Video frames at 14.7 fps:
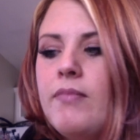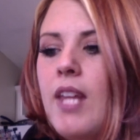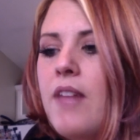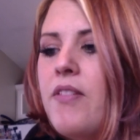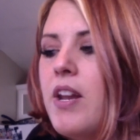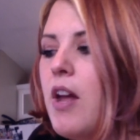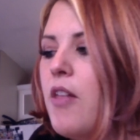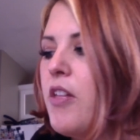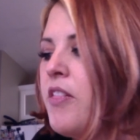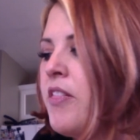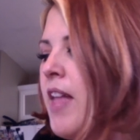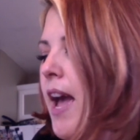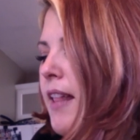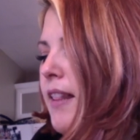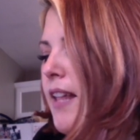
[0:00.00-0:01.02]
then other than
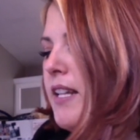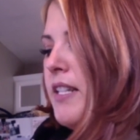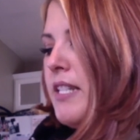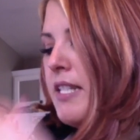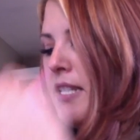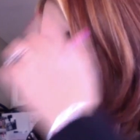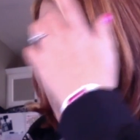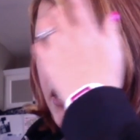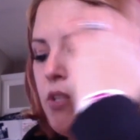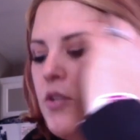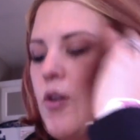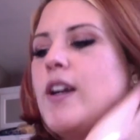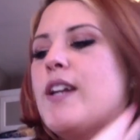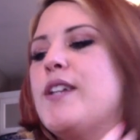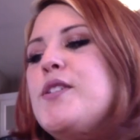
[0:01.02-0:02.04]
that, let's get
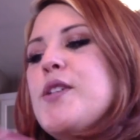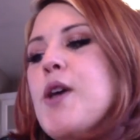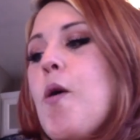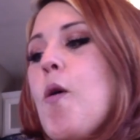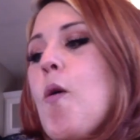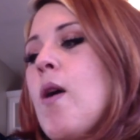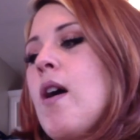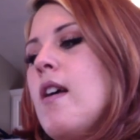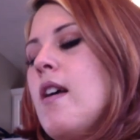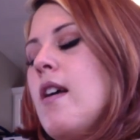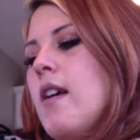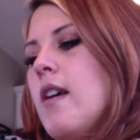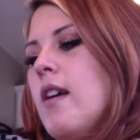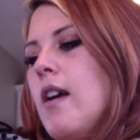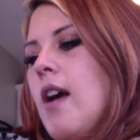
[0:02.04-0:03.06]
started. So
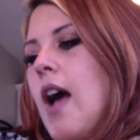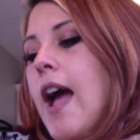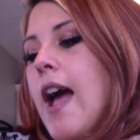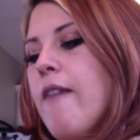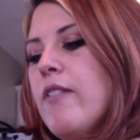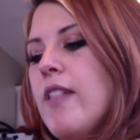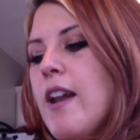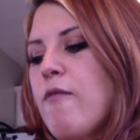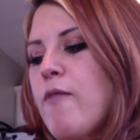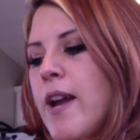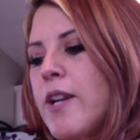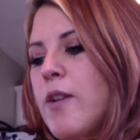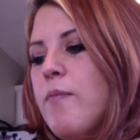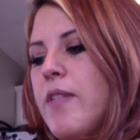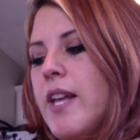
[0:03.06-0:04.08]
I have a lot of
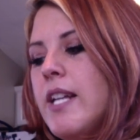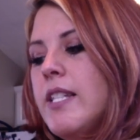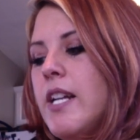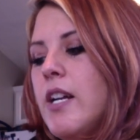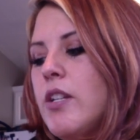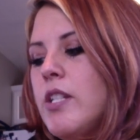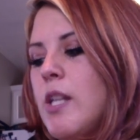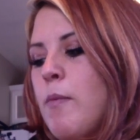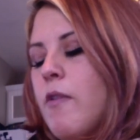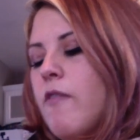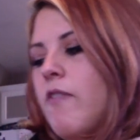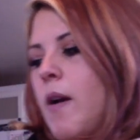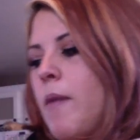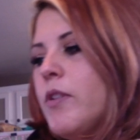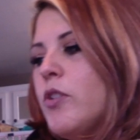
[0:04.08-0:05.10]
random things here. Some are
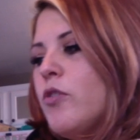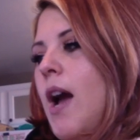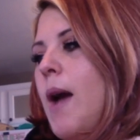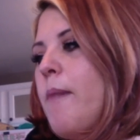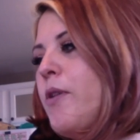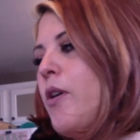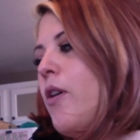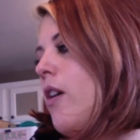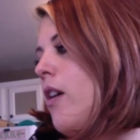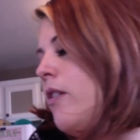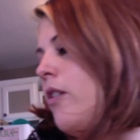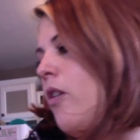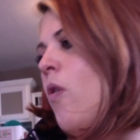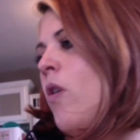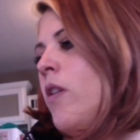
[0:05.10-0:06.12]
from the
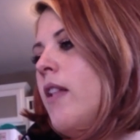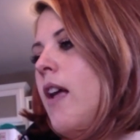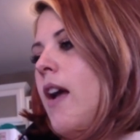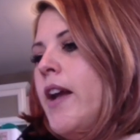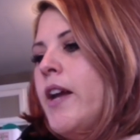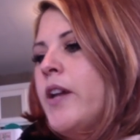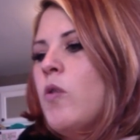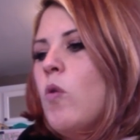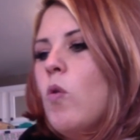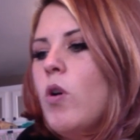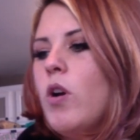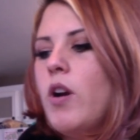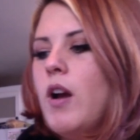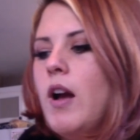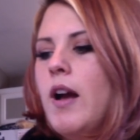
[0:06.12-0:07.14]
scrapyard or online,
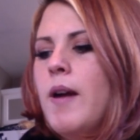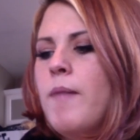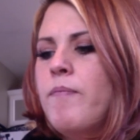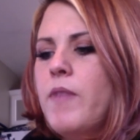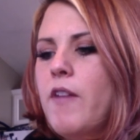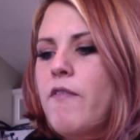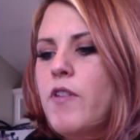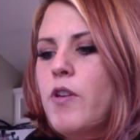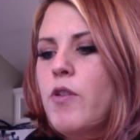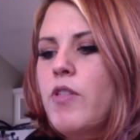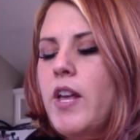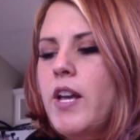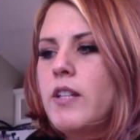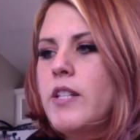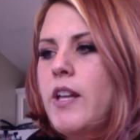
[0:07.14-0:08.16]
or a few
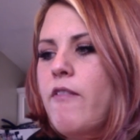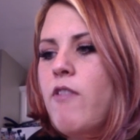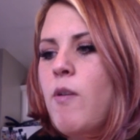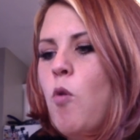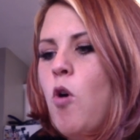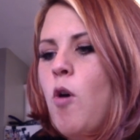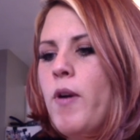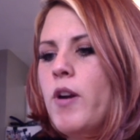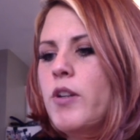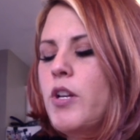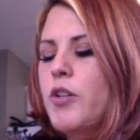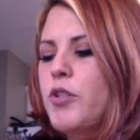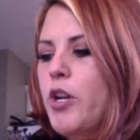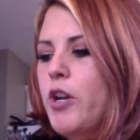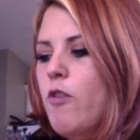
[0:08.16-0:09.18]
things like from Walmart. So I'll
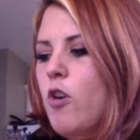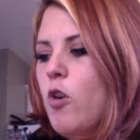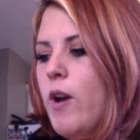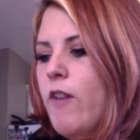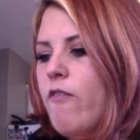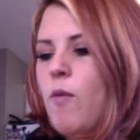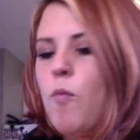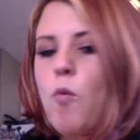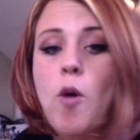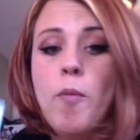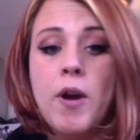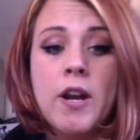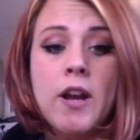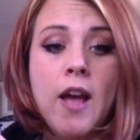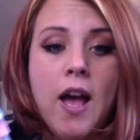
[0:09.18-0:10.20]
show you real quick from
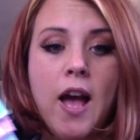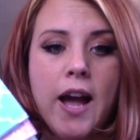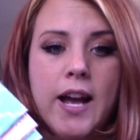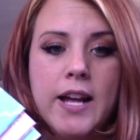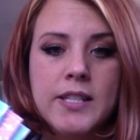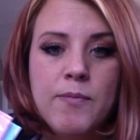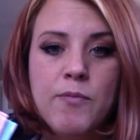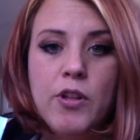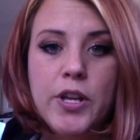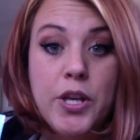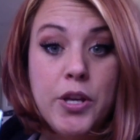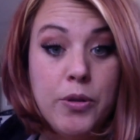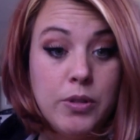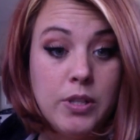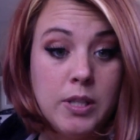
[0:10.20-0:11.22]
Walmart. I got some really
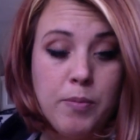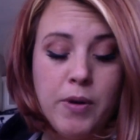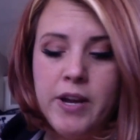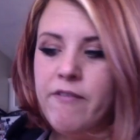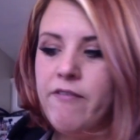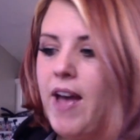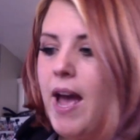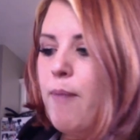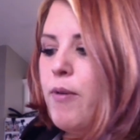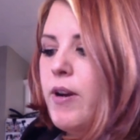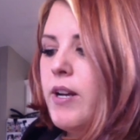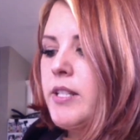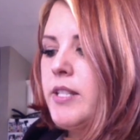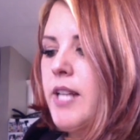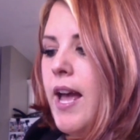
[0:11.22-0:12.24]
cute spring
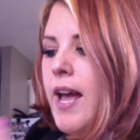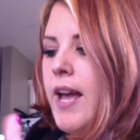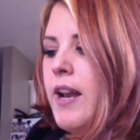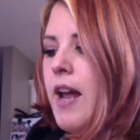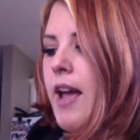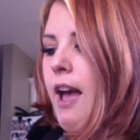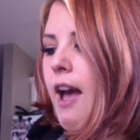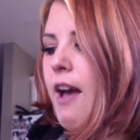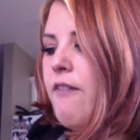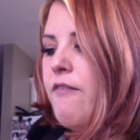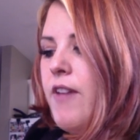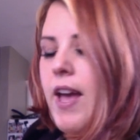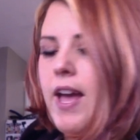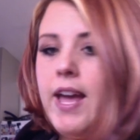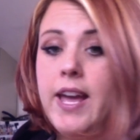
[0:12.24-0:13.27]
fabrics, and I have
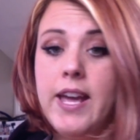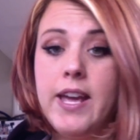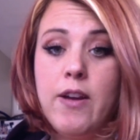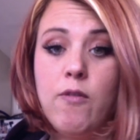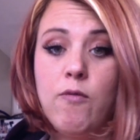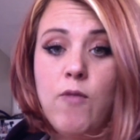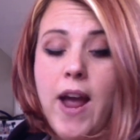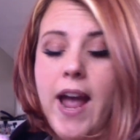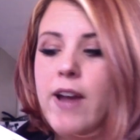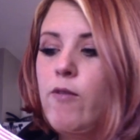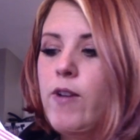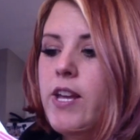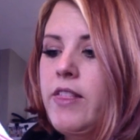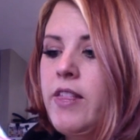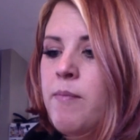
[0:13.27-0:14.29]
a rag
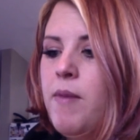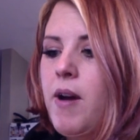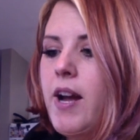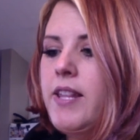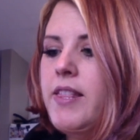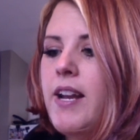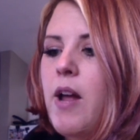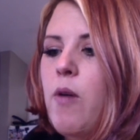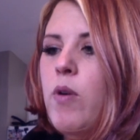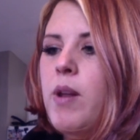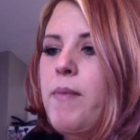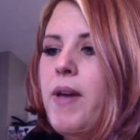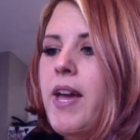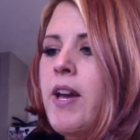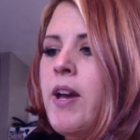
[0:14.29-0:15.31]
wreath in mind that I want
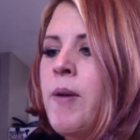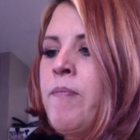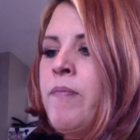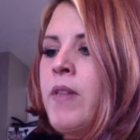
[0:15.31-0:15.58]
to make.